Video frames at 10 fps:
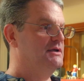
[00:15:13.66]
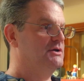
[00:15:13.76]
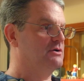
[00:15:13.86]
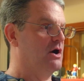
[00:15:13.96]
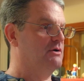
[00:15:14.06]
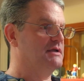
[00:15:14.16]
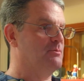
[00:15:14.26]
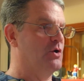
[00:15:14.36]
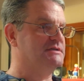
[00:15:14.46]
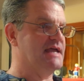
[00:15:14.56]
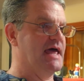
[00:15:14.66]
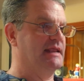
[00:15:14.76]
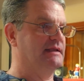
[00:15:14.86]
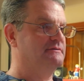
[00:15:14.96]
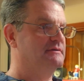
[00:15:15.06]
I'm always
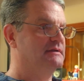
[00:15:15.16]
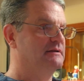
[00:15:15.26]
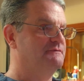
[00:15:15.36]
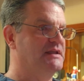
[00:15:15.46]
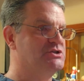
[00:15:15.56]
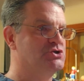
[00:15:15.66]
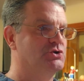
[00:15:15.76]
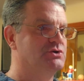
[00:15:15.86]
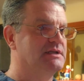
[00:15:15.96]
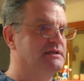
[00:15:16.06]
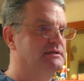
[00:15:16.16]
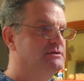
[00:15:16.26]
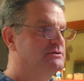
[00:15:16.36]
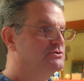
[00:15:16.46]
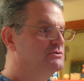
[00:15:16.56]
adding little features and
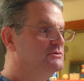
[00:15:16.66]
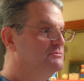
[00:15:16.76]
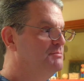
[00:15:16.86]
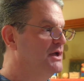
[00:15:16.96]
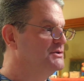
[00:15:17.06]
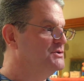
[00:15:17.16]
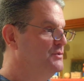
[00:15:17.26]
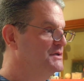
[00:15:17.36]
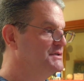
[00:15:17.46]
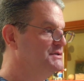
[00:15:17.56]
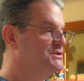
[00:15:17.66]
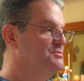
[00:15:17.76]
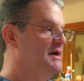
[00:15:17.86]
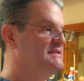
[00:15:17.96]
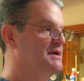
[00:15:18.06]
bells and whistles
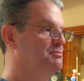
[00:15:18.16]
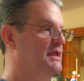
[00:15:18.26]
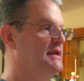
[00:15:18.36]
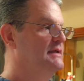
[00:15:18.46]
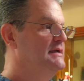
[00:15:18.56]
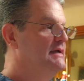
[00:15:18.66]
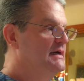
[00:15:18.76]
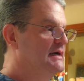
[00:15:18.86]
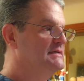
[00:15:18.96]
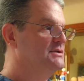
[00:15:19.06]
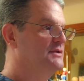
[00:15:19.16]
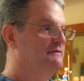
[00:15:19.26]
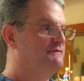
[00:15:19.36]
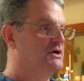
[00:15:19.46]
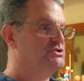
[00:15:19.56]
to my template so that
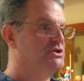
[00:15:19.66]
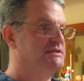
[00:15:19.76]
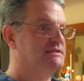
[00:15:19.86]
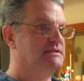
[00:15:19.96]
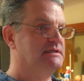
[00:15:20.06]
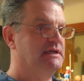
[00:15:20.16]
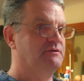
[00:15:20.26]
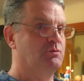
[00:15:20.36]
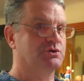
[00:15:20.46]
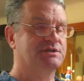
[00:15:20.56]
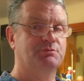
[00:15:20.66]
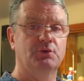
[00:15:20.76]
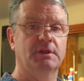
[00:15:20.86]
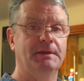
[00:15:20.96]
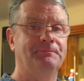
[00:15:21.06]
it functions even more
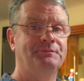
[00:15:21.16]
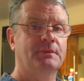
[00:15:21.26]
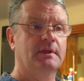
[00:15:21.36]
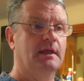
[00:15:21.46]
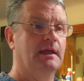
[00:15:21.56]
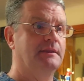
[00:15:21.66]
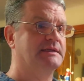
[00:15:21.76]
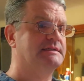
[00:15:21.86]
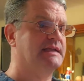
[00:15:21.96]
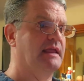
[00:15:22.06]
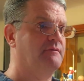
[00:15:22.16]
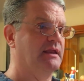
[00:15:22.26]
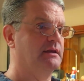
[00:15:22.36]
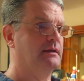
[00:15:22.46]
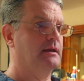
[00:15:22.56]
smoothly, and then
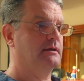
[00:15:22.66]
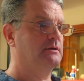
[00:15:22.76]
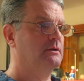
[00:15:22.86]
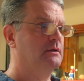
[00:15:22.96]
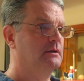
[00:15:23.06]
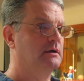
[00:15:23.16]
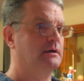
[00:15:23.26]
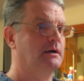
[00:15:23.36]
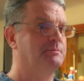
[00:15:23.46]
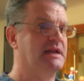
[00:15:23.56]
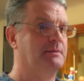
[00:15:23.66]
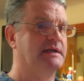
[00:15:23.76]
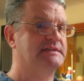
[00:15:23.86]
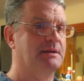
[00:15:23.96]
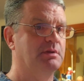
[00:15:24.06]
saving and updating
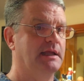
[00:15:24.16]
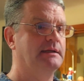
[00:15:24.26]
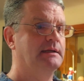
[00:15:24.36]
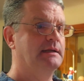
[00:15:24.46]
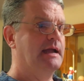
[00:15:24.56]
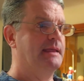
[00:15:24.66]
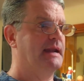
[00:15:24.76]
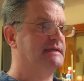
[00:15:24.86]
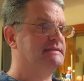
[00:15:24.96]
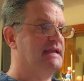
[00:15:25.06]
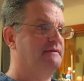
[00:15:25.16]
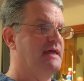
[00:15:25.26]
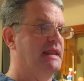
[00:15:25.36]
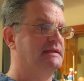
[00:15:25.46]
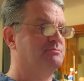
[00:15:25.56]
my template. And then I save
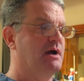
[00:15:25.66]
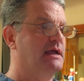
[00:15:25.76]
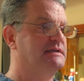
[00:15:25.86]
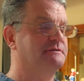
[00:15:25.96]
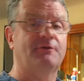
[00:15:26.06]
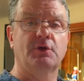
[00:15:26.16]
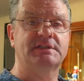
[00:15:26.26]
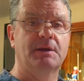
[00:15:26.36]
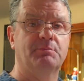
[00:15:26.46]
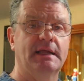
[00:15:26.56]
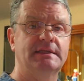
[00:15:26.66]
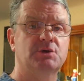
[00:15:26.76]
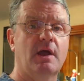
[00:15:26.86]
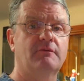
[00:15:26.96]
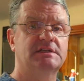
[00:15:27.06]
that as my default template,
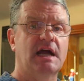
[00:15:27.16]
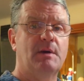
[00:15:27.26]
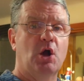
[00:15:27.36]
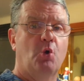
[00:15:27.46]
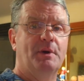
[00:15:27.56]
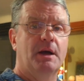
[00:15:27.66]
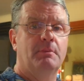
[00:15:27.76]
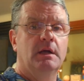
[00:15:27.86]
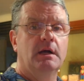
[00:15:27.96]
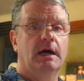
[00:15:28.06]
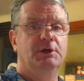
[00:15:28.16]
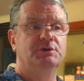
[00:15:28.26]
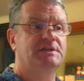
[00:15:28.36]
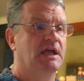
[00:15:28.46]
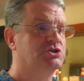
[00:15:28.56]
so every time I open up a
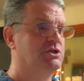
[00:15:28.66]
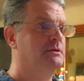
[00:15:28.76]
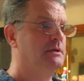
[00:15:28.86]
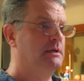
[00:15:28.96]
new session,